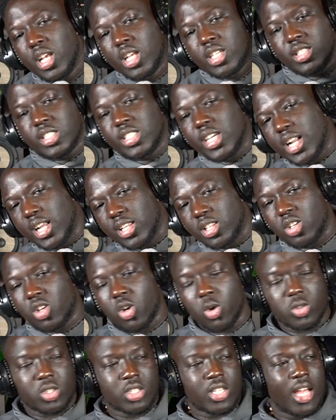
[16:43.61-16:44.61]
Shout out to
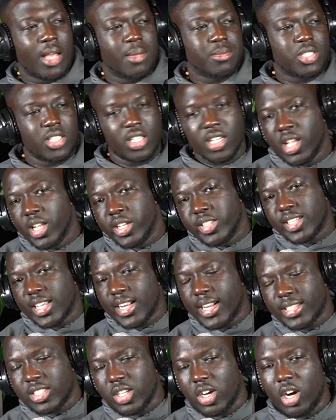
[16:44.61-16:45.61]
Coach Thompson. Shout
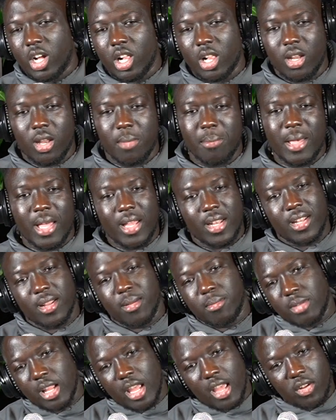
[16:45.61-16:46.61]
out to all of the men
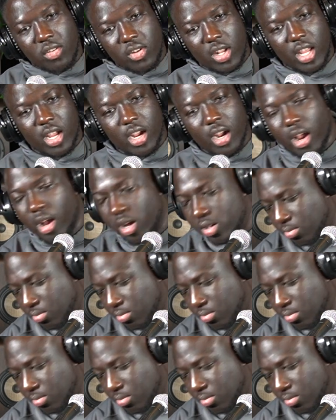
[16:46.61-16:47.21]
down there.